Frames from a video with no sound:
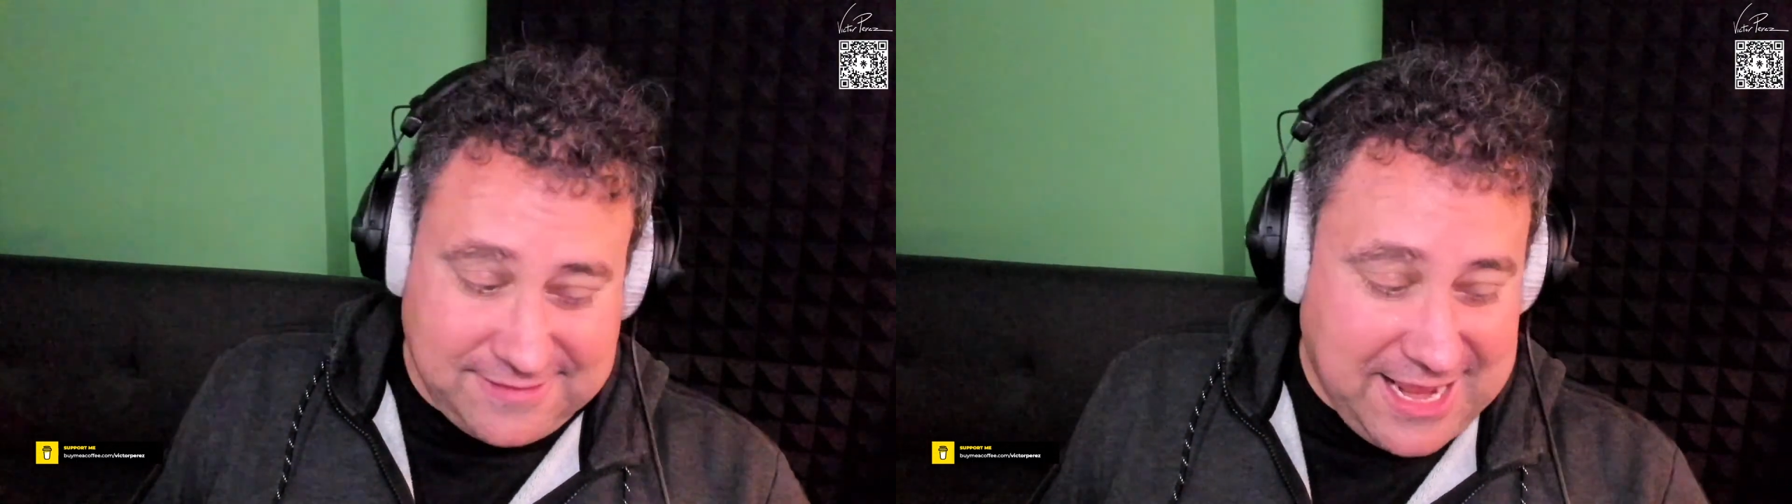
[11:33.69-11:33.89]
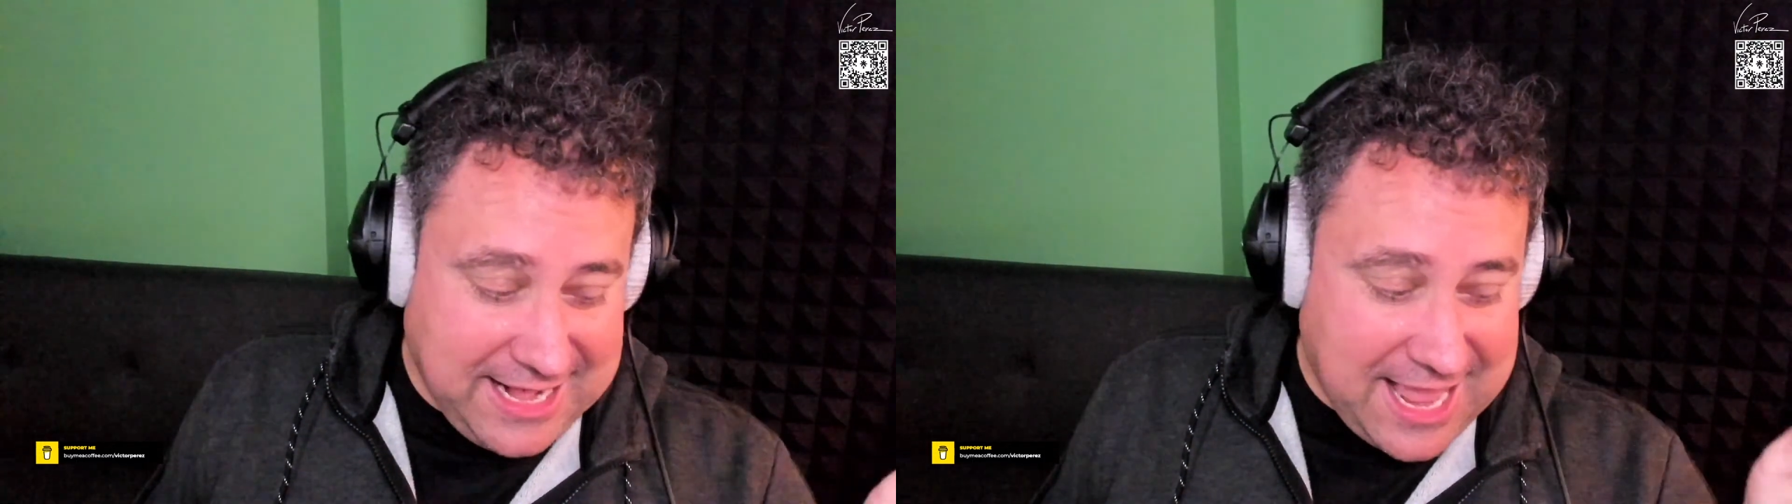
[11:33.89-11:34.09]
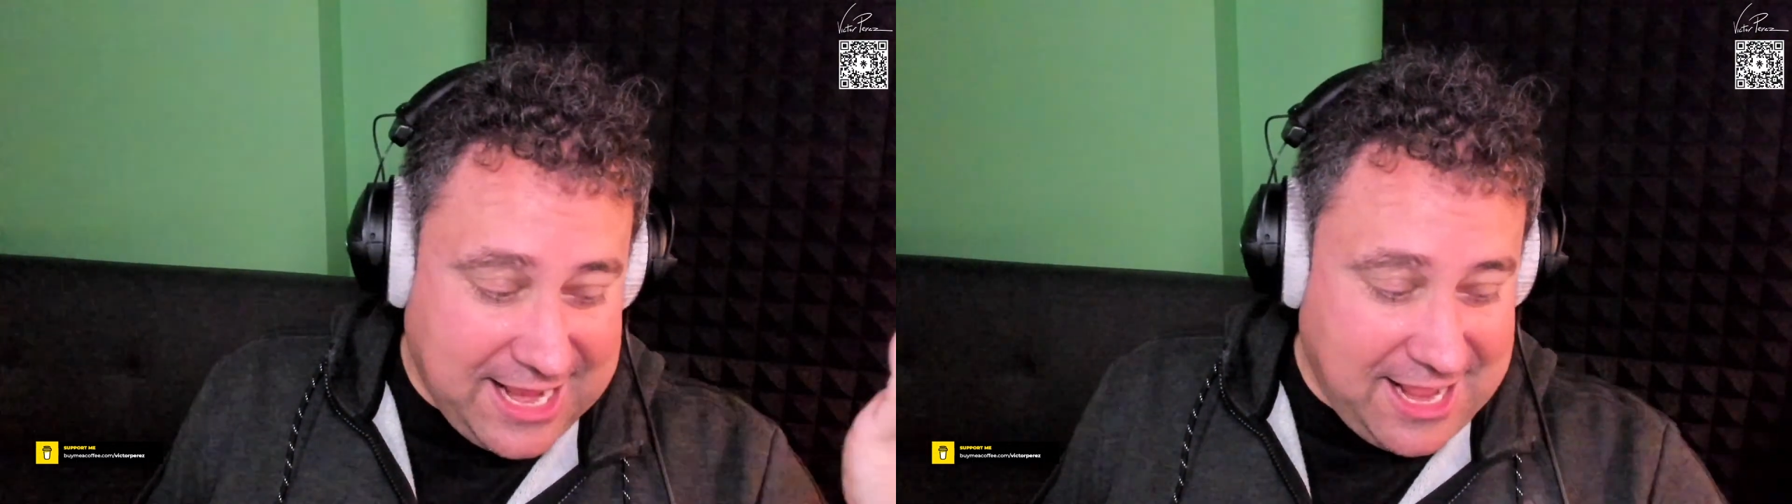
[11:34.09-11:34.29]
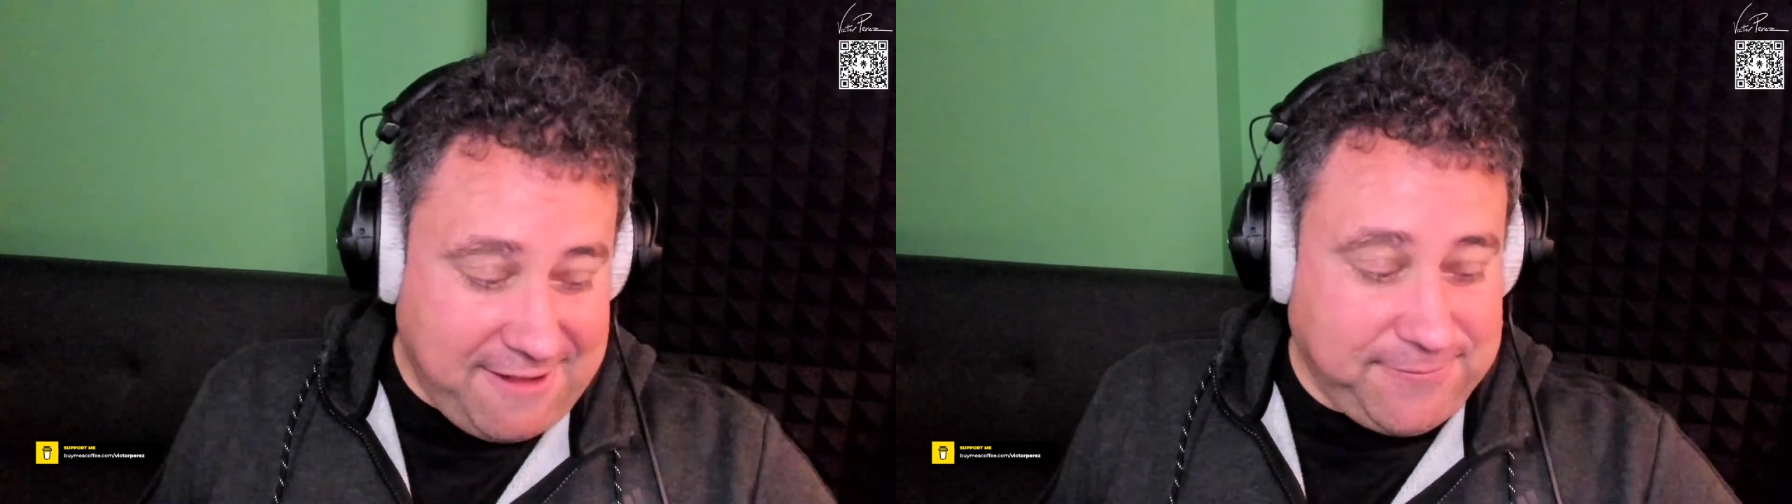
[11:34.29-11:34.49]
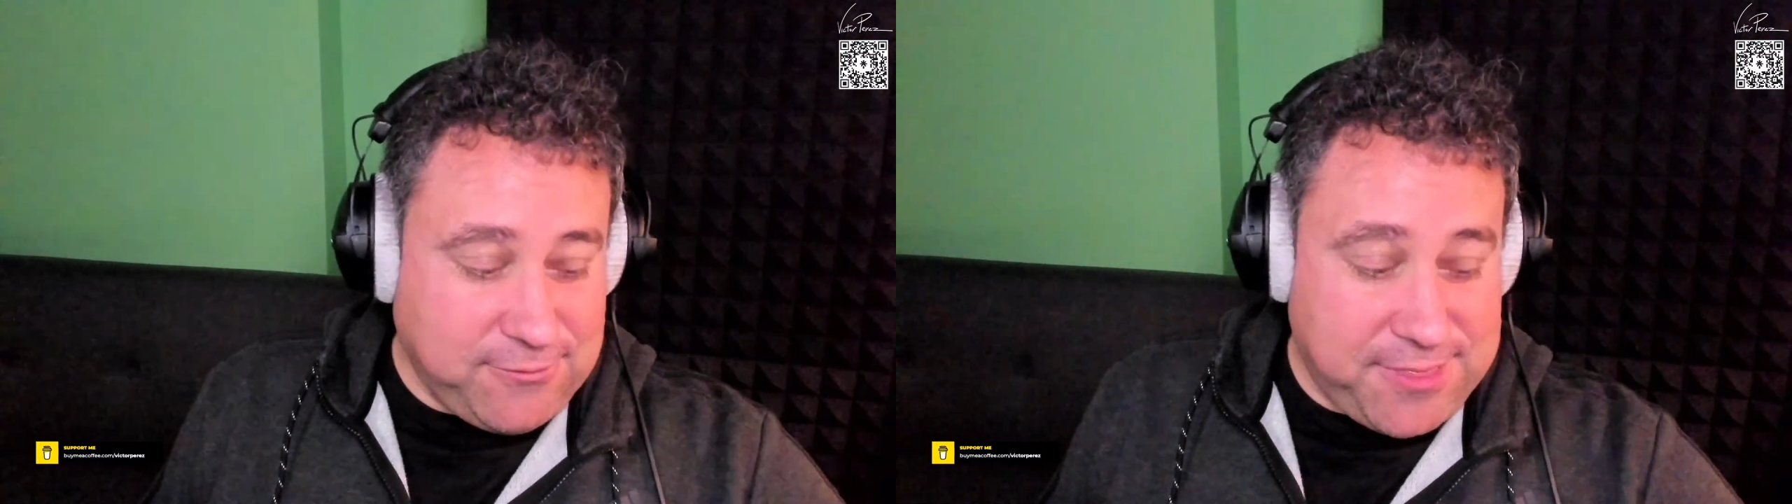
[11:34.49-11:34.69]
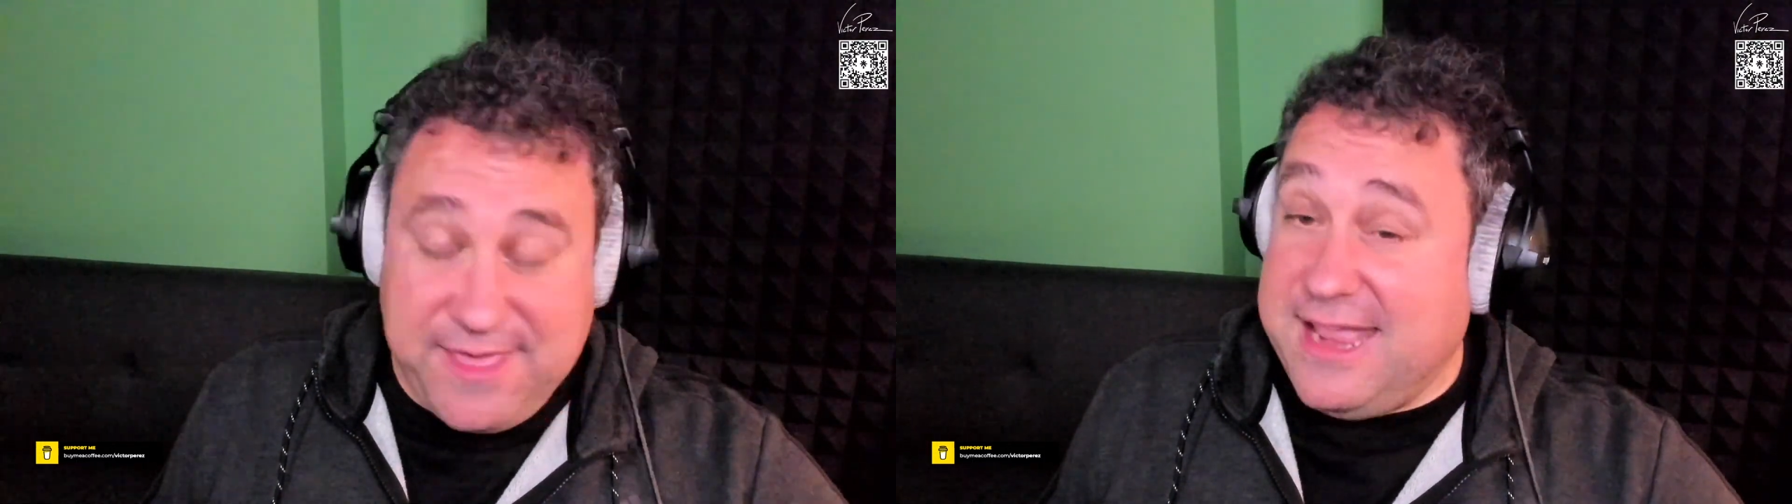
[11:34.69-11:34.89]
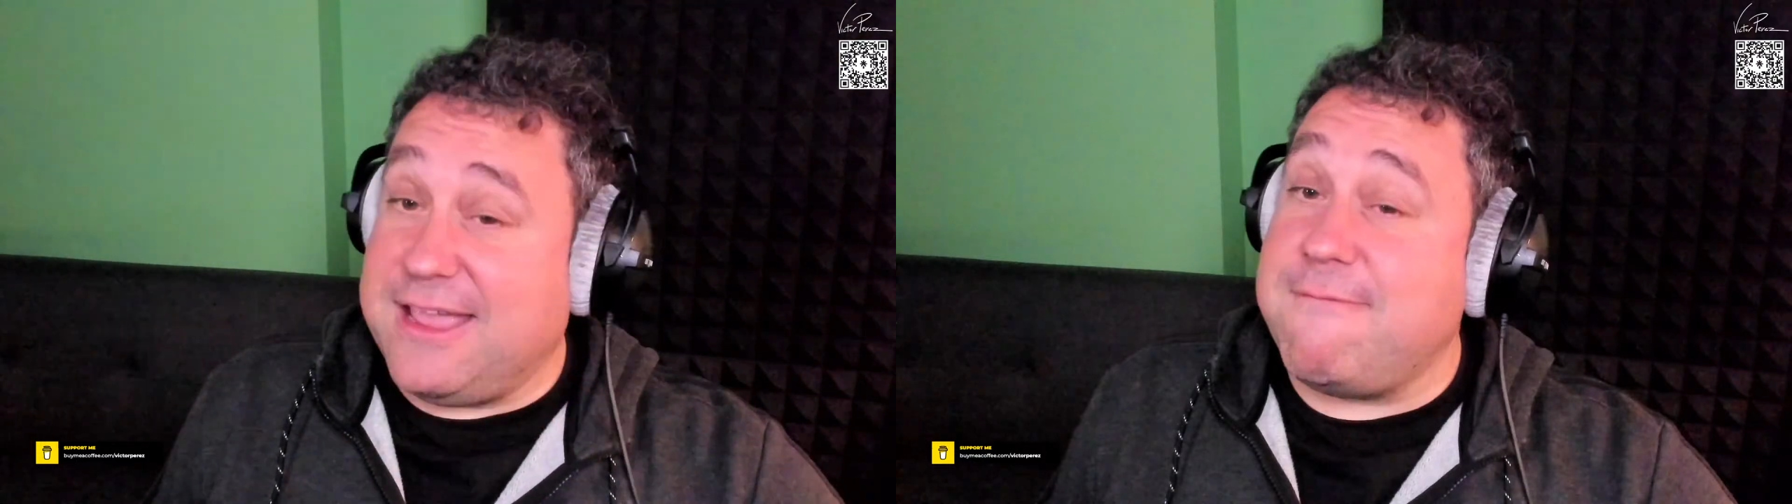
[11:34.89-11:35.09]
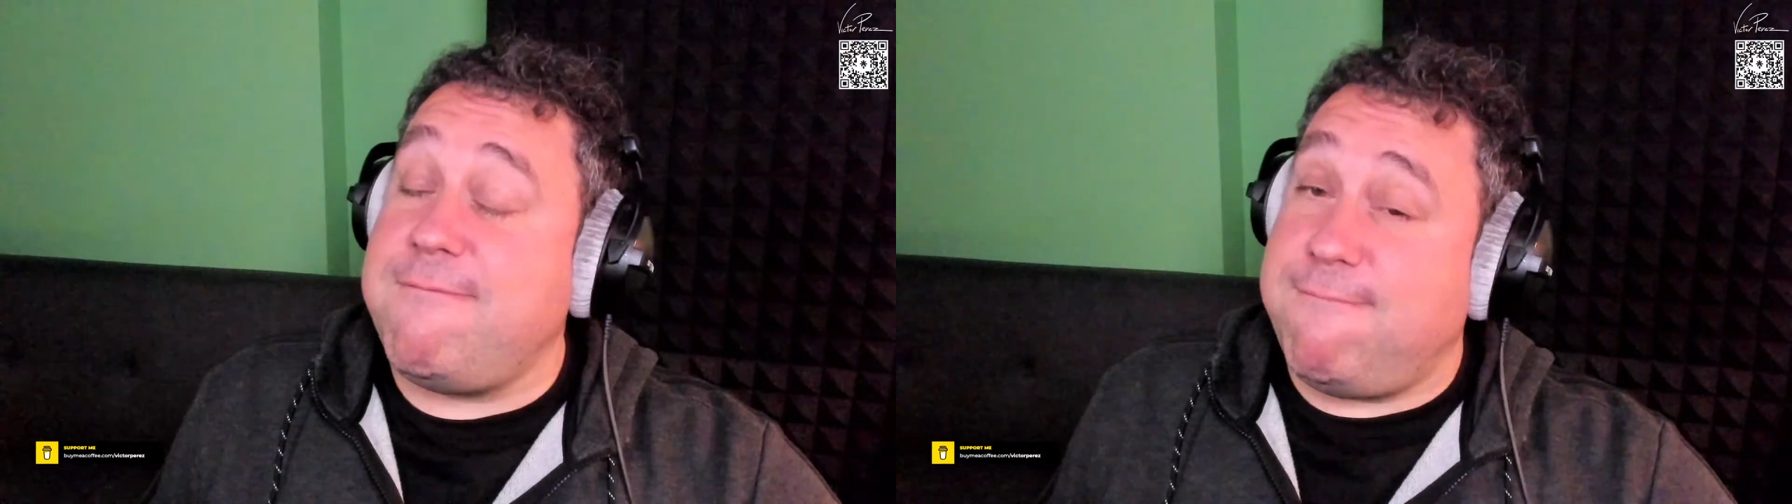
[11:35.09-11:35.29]
like, I have to
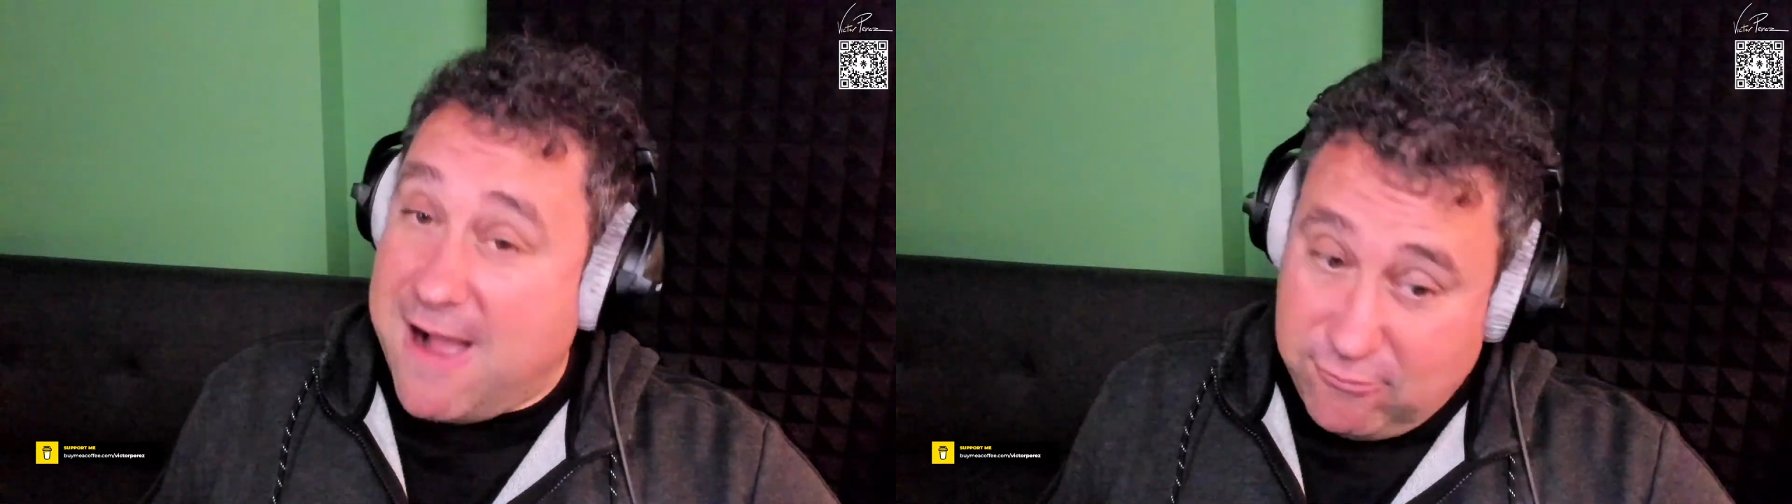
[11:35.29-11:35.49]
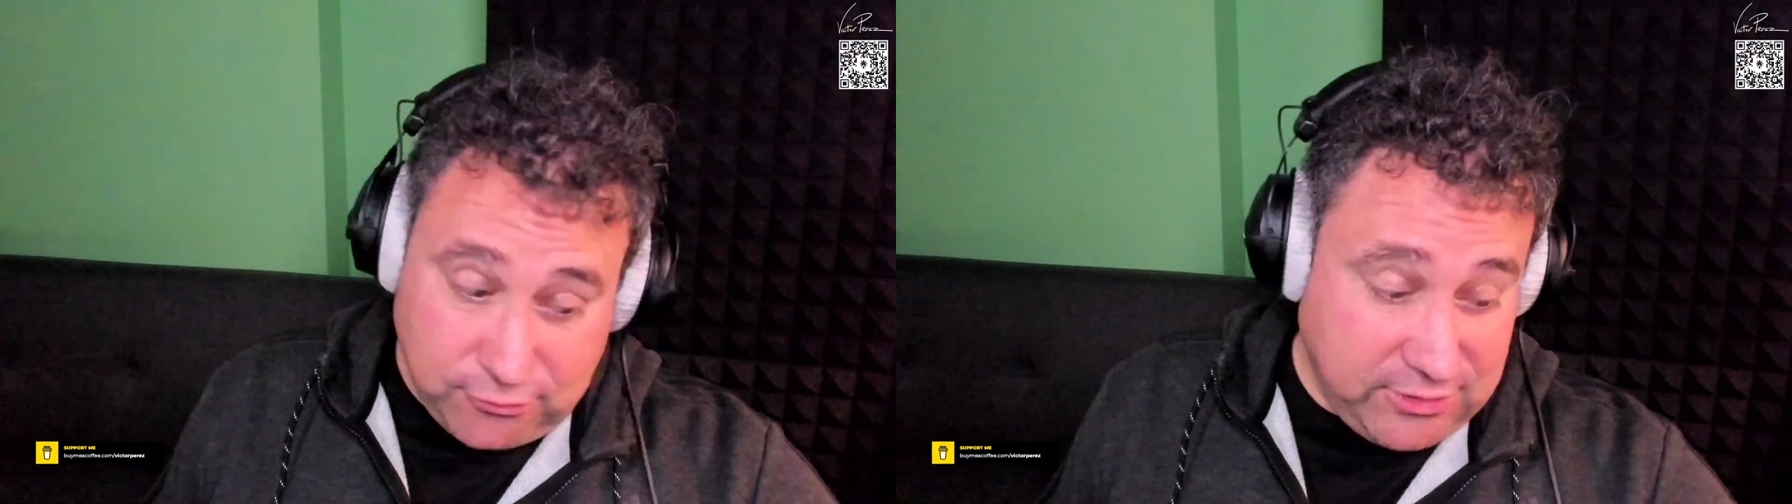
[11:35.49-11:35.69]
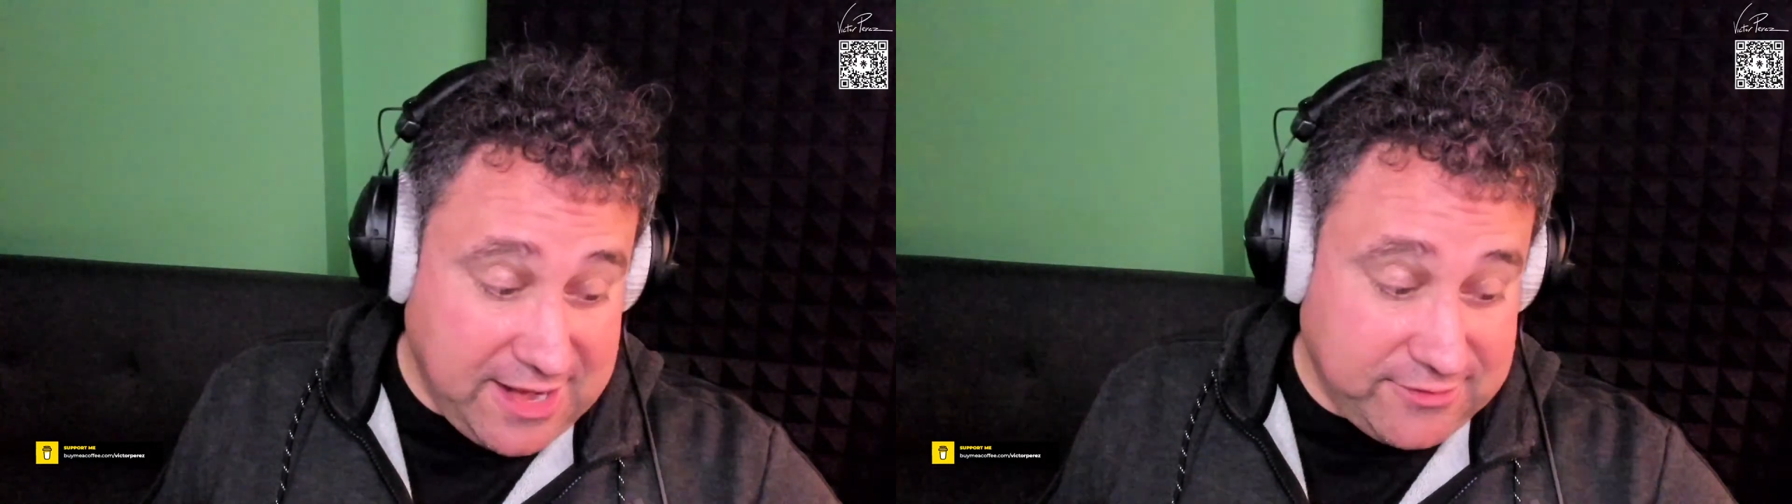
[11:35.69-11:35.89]
thank Foundry as